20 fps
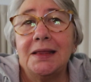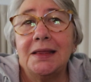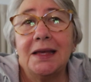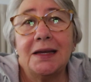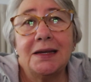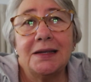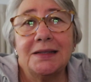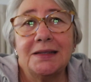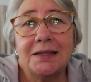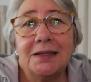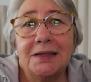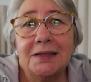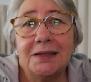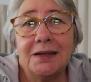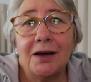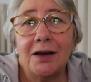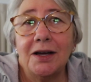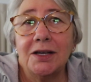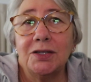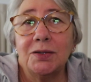that is it.
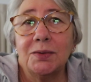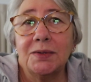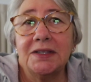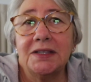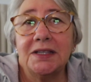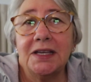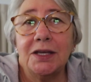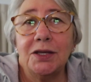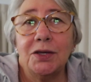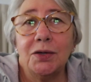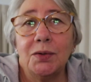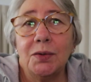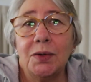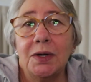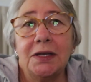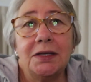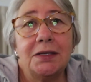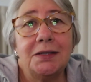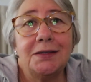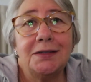I shall see you
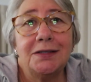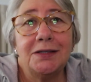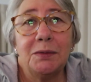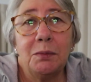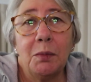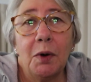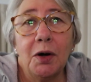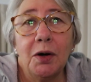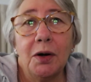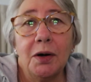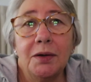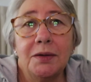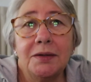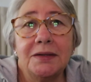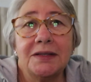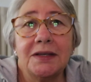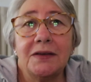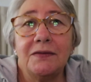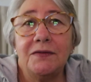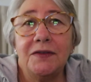in
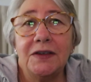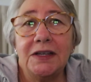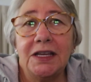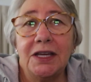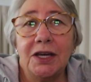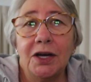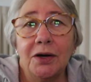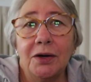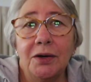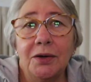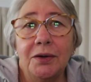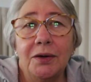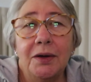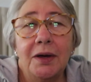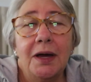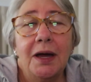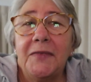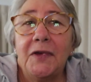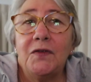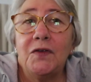tomorrow's video.
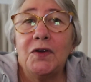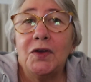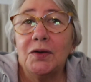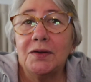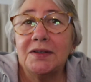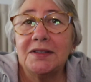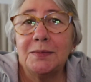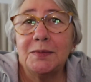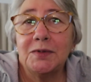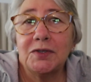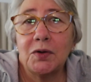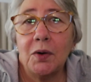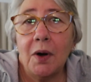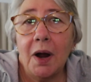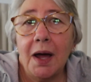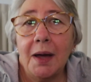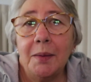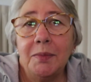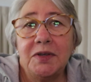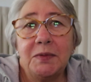If you're not
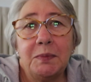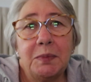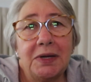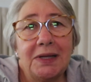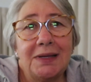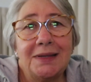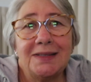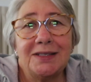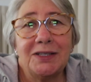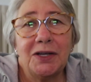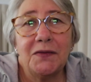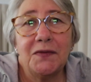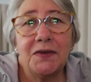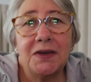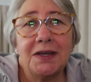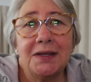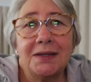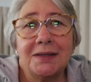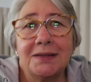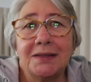subscribed, please don't
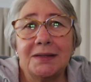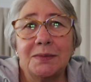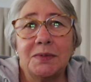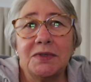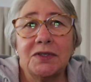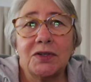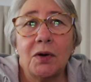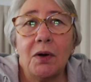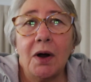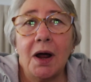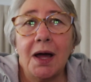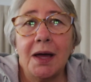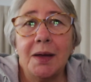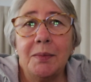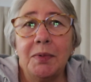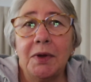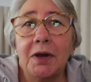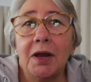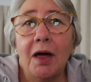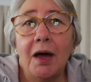forget to
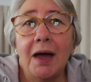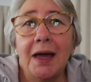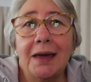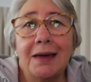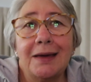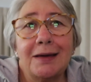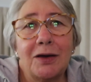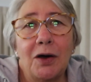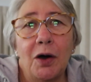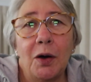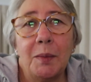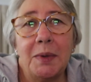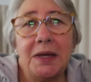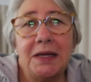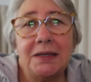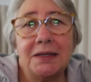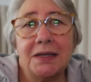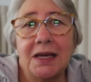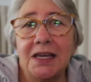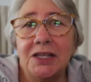subscribe, like,
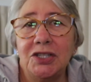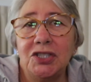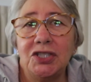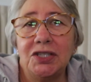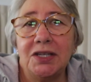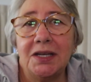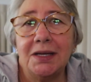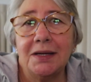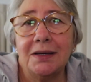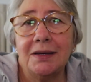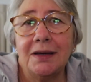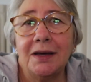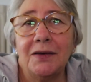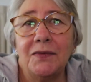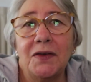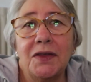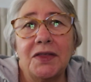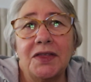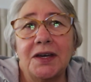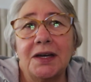comment, and share if
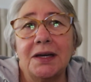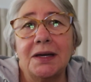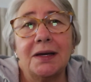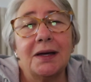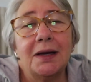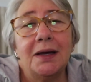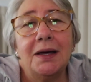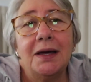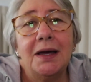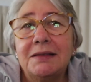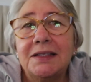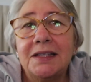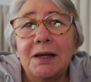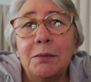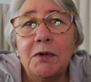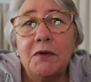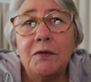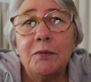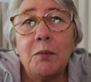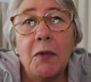you think
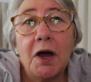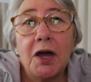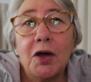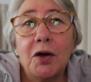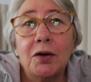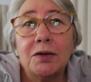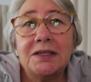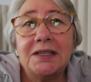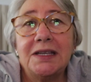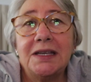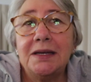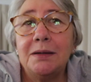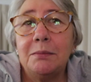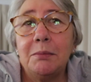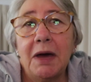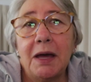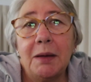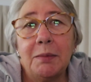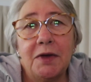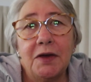some of my content
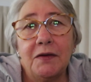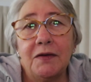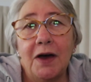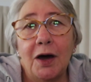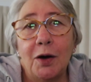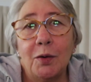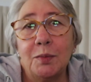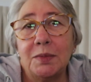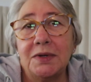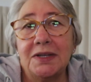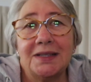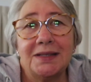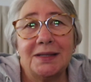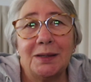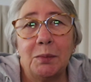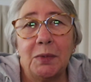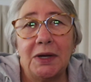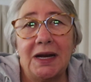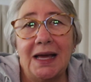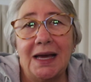may be of help to
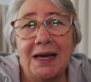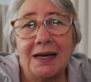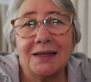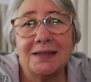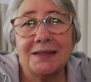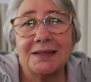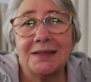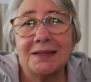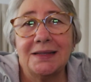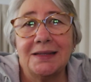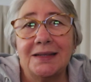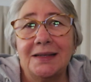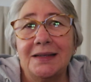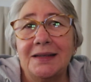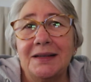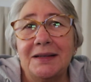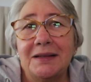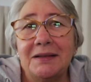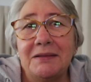someone else.